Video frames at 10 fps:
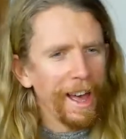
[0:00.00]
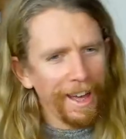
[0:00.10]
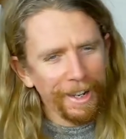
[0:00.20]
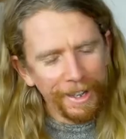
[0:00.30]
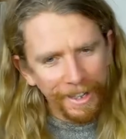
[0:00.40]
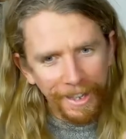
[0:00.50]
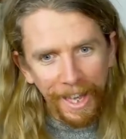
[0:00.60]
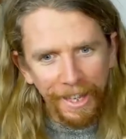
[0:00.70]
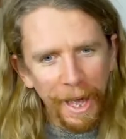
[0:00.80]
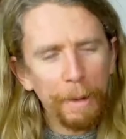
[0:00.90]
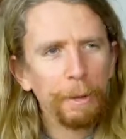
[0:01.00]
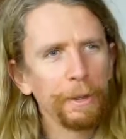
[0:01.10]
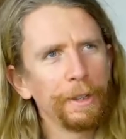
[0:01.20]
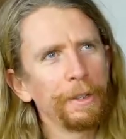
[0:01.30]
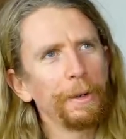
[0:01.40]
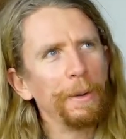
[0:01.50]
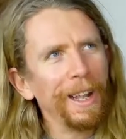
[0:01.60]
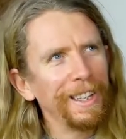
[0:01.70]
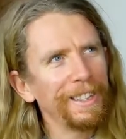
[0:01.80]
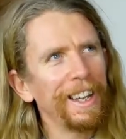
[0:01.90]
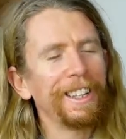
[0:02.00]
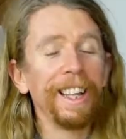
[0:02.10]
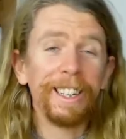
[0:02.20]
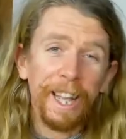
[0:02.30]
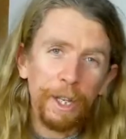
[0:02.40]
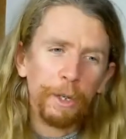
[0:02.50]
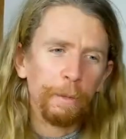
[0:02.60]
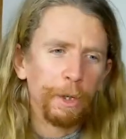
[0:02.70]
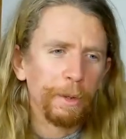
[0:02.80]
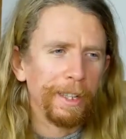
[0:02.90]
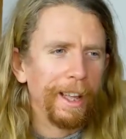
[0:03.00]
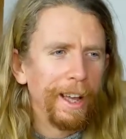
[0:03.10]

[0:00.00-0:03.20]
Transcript: And I think that that captures it so well. It's that, that tension between